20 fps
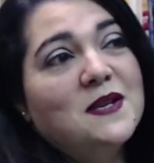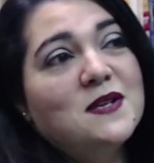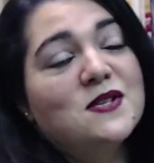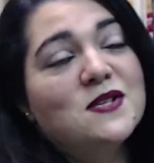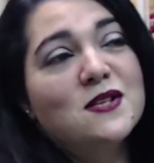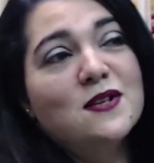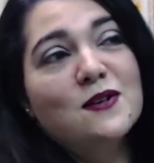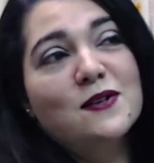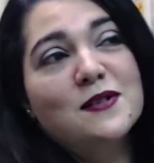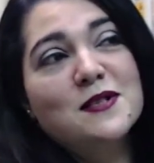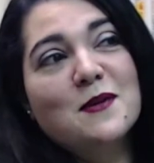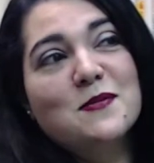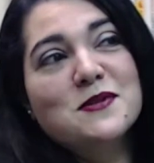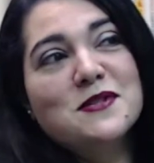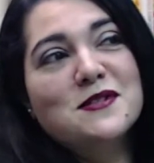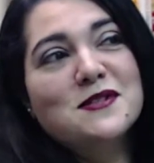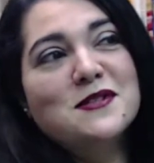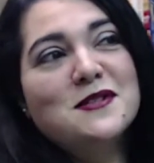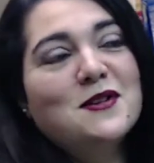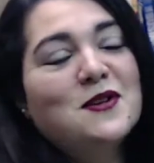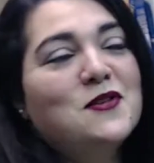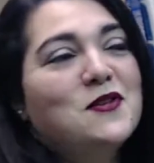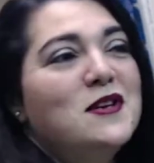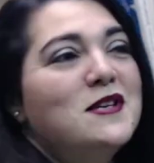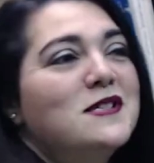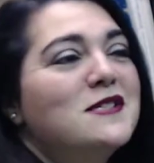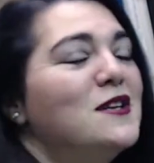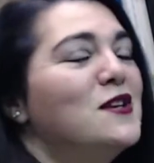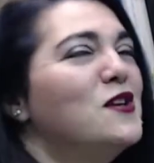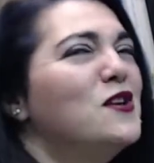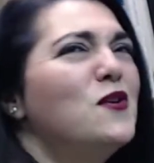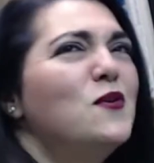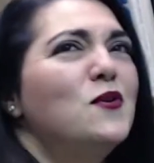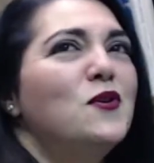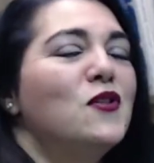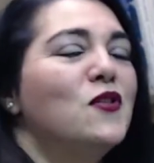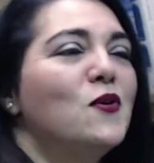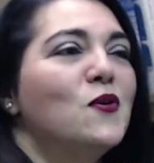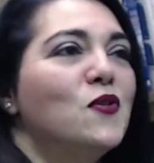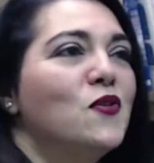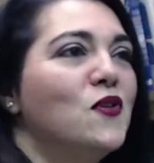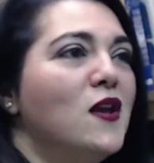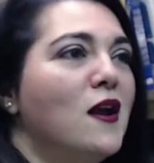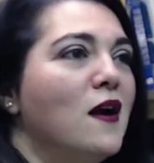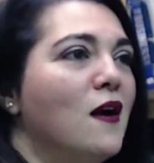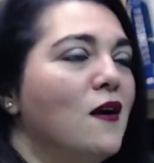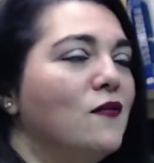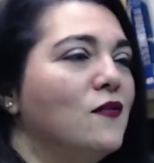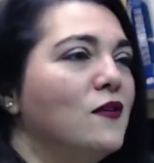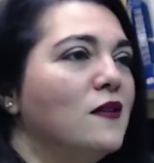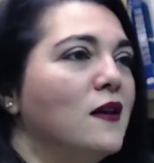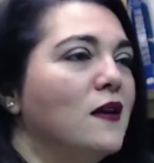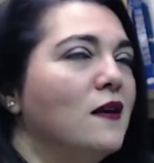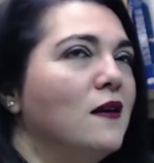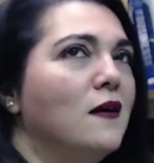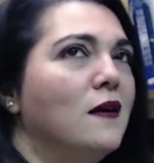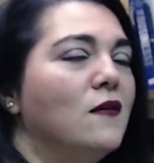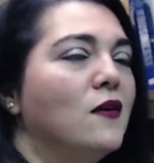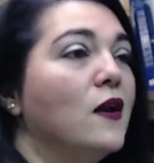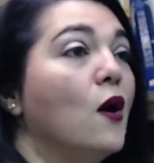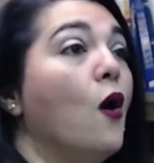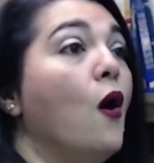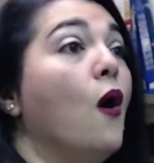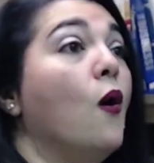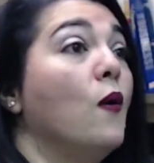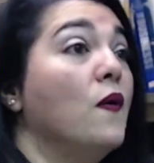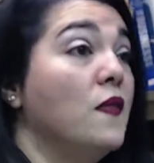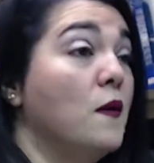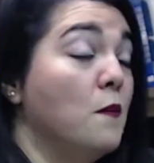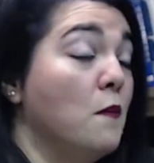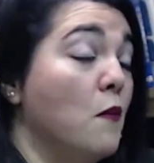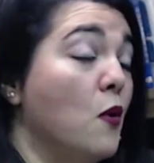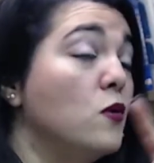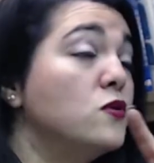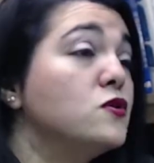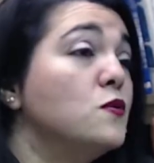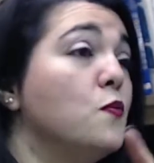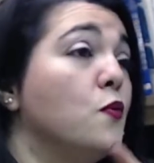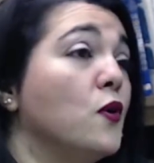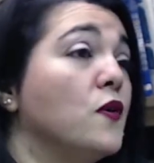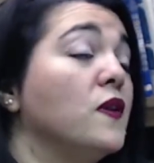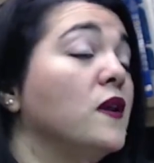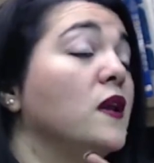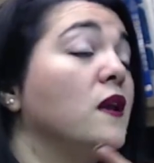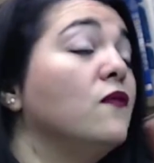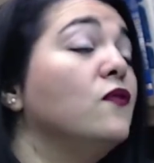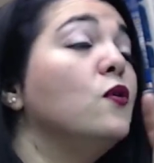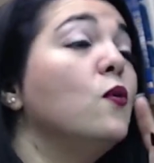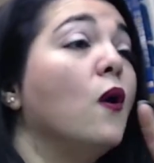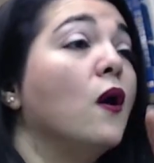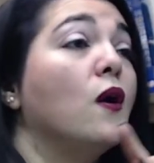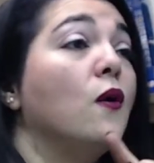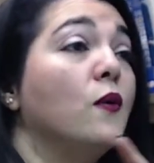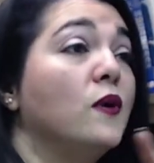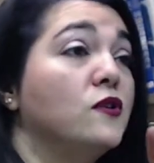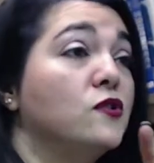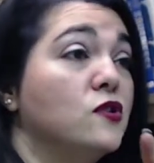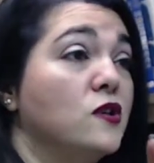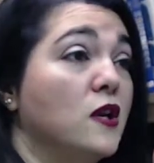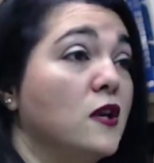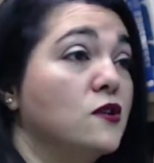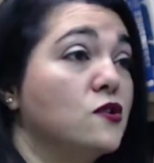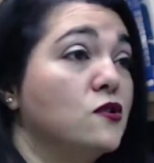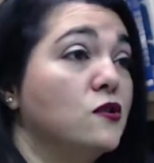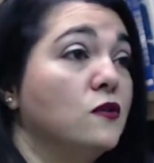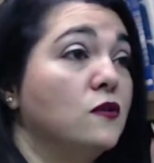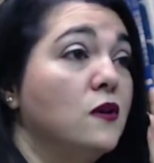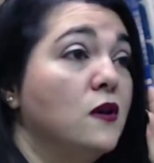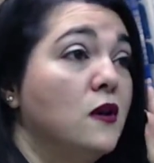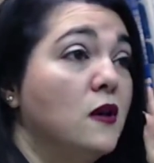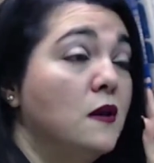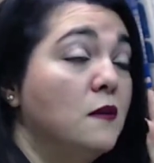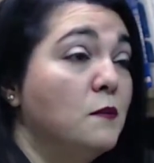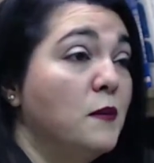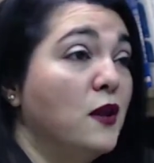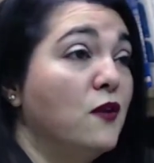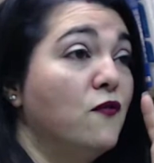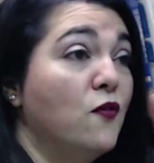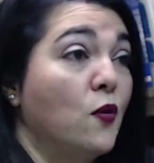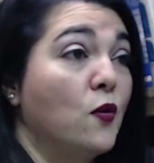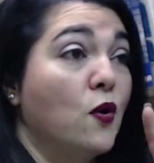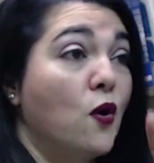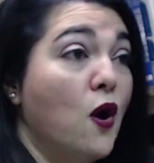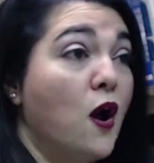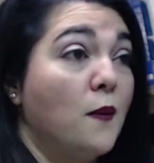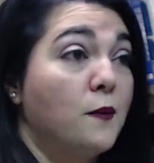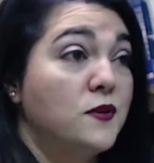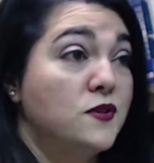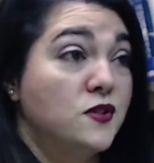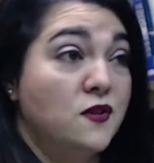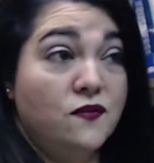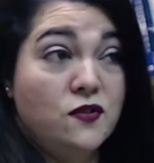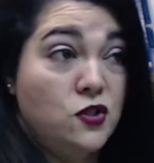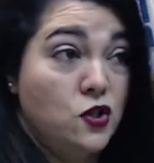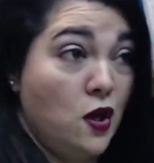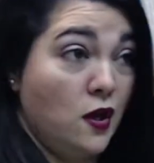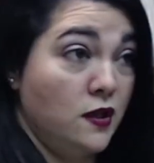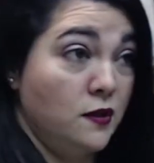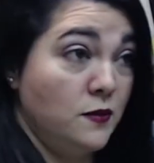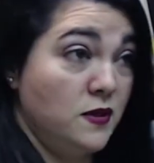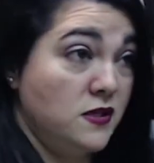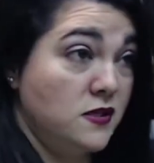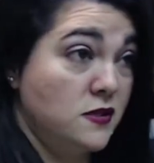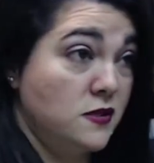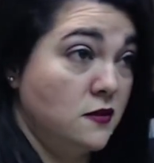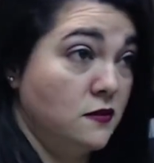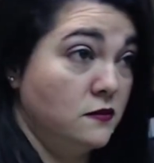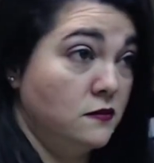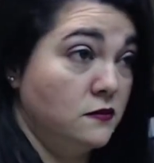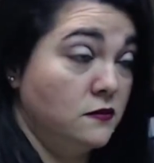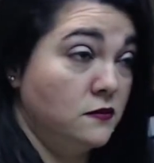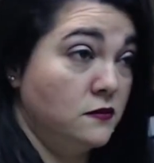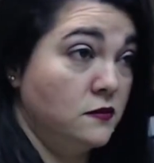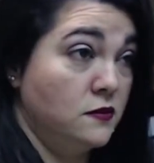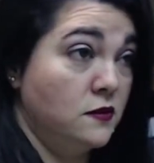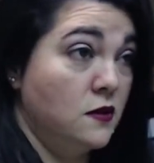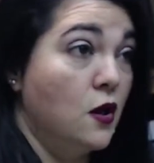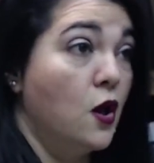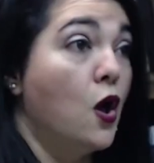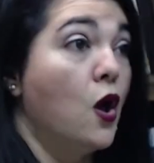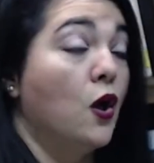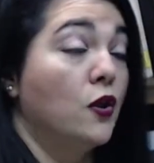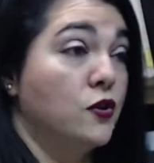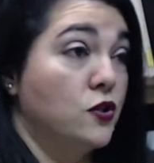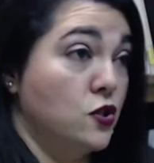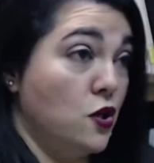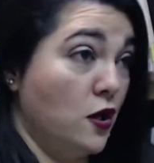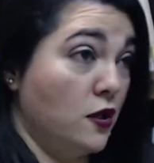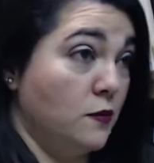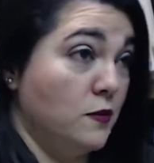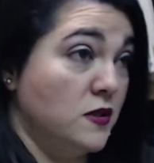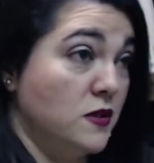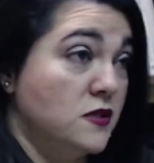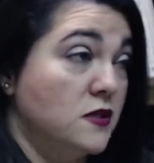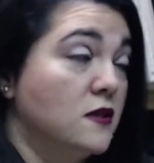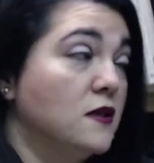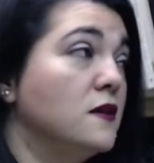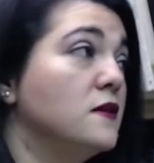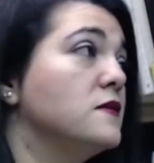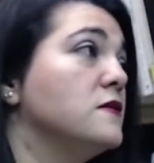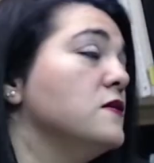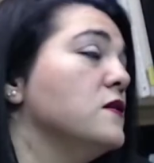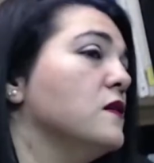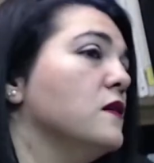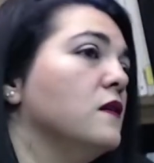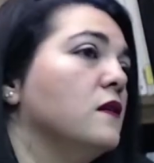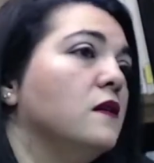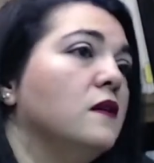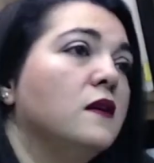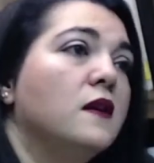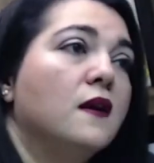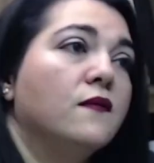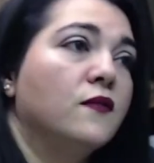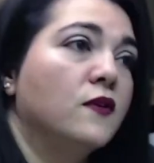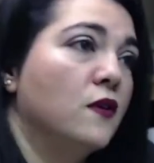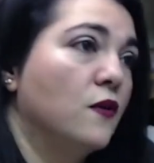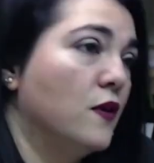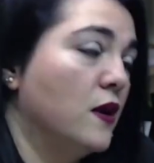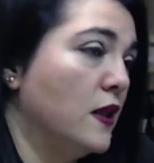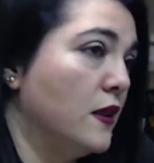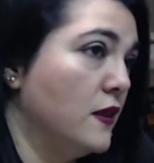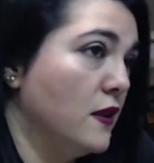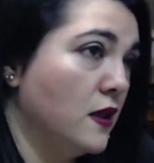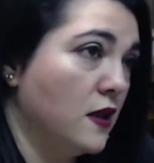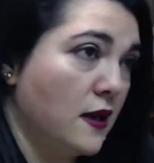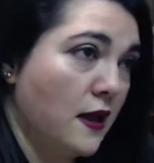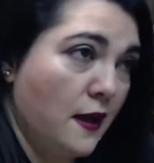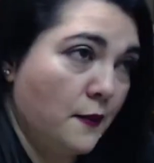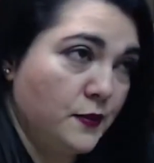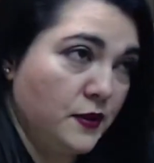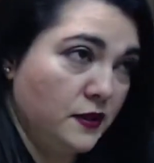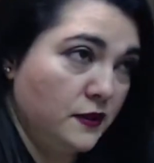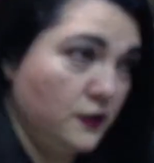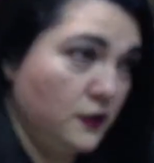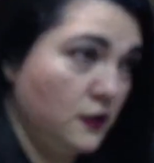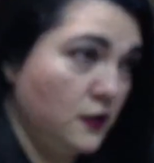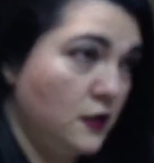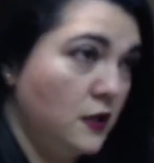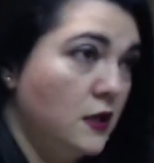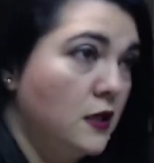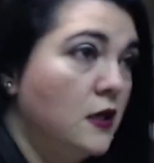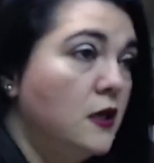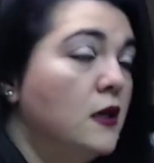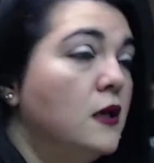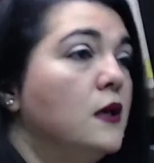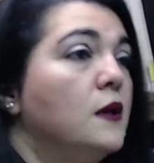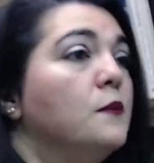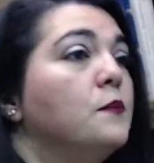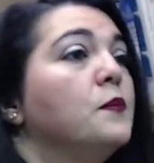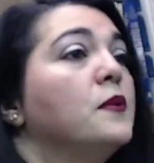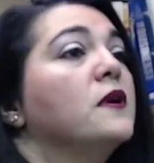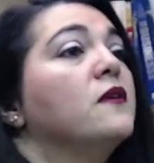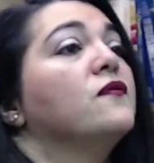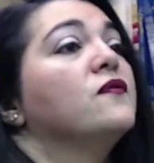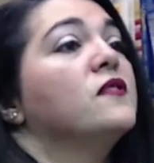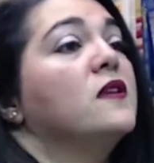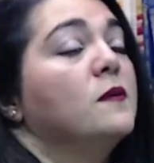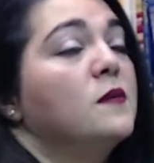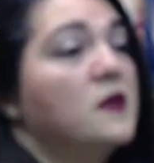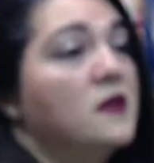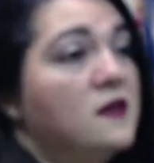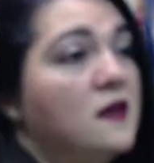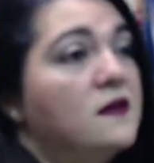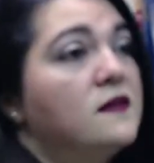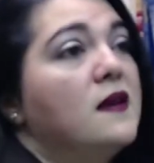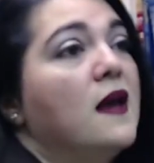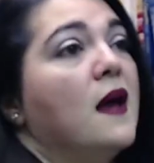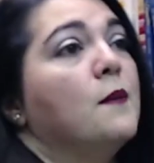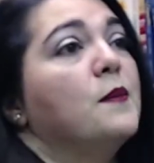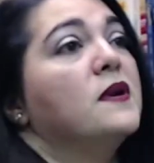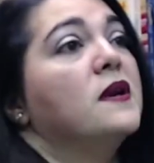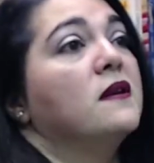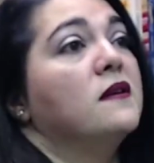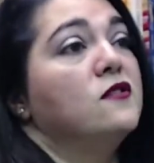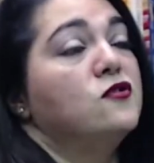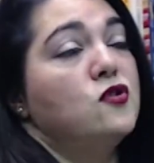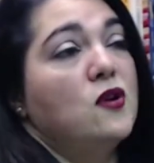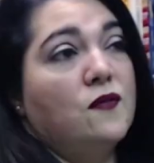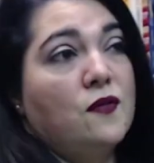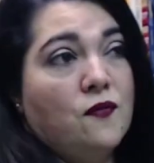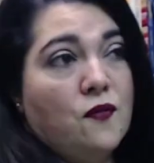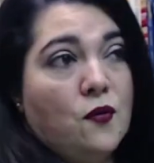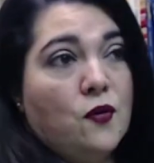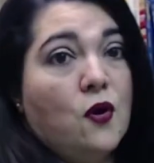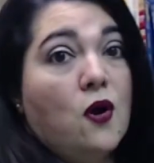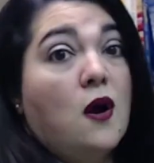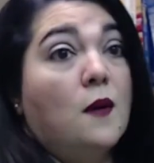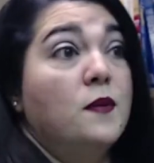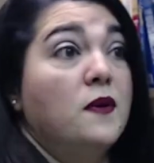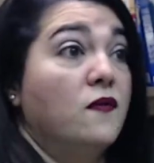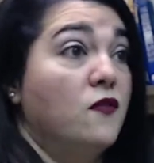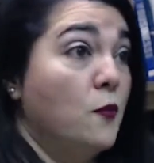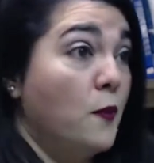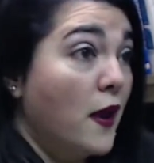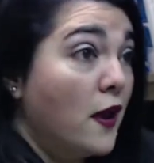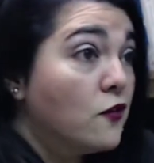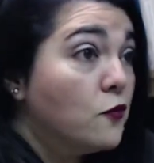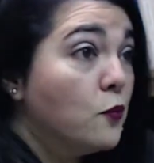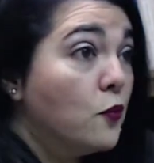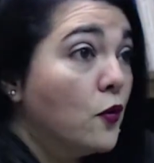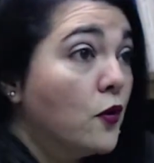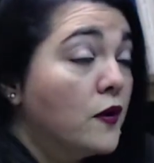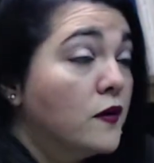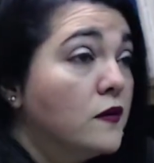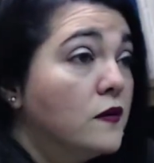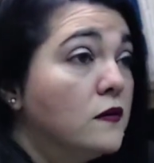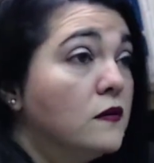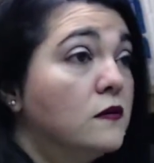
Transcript: Just little tips, just little things that you don't think of, and like, oh, okay. Oh, and the most important thing, if you are going international, make photocopies of your documents, all your documents, because you never know, anything could happen. But if something does happen, at least you have a photocopy of your passport,